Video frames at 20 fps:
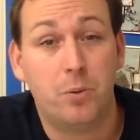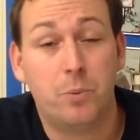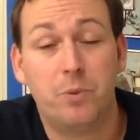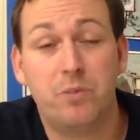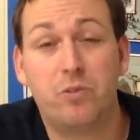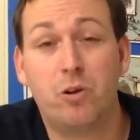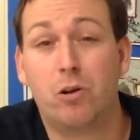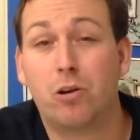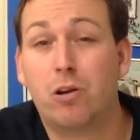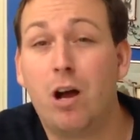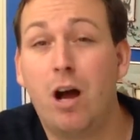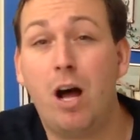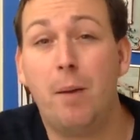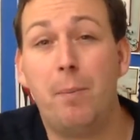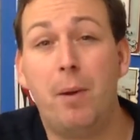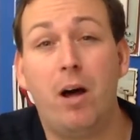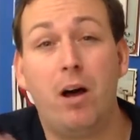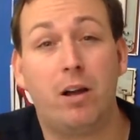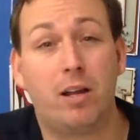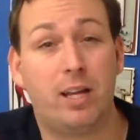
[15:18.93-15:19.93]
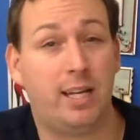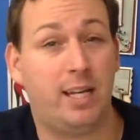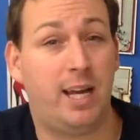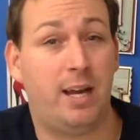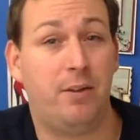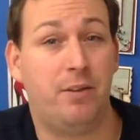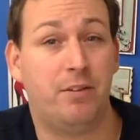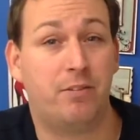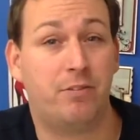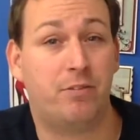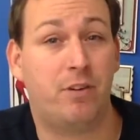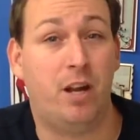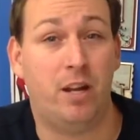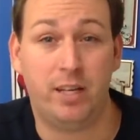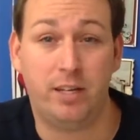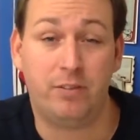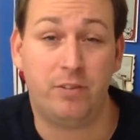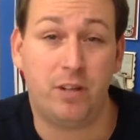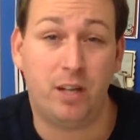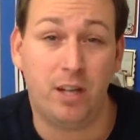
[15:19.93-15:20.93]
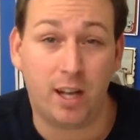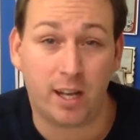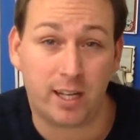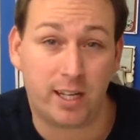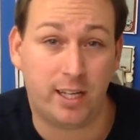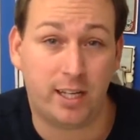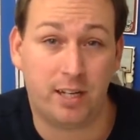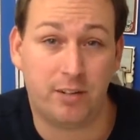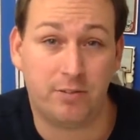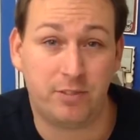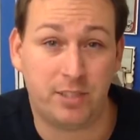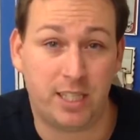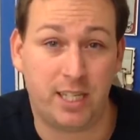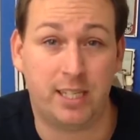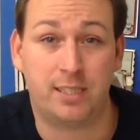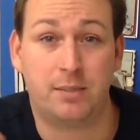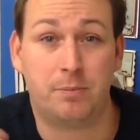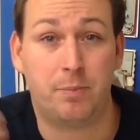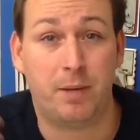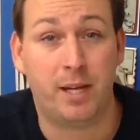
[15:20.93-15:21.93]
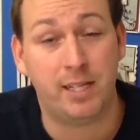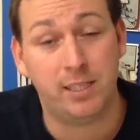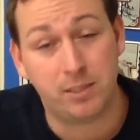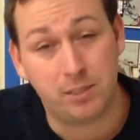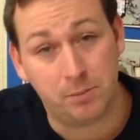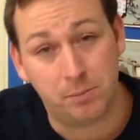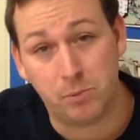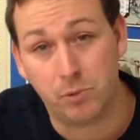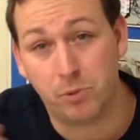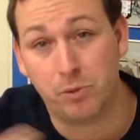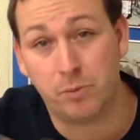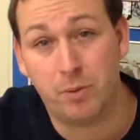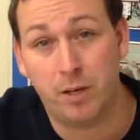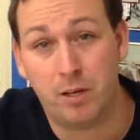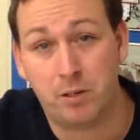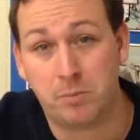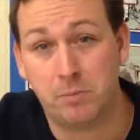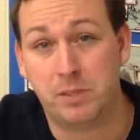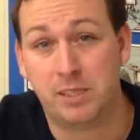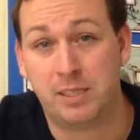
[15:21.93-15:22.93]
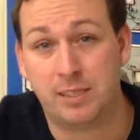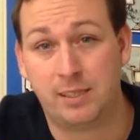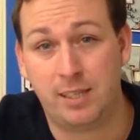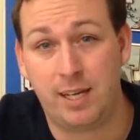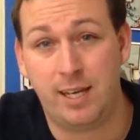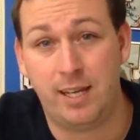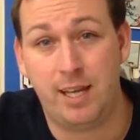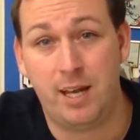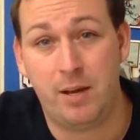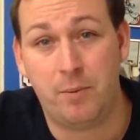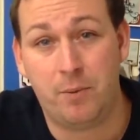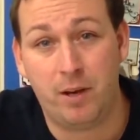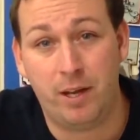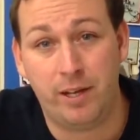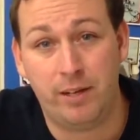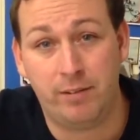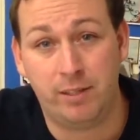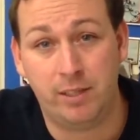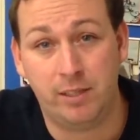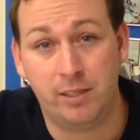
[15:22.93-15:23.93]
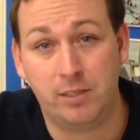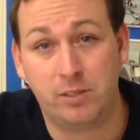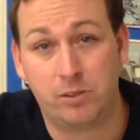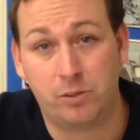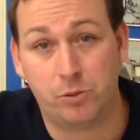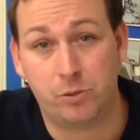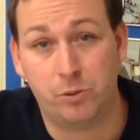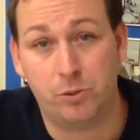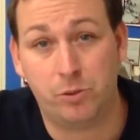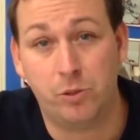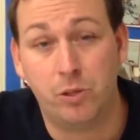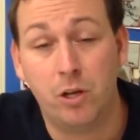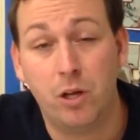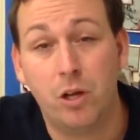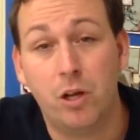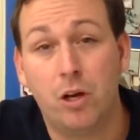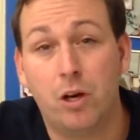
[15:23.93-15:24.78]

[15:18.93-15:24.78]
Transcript: We've got car parking out the front. If you're lucky enough to get a space, you're more than welcome to stay there while you're in the store,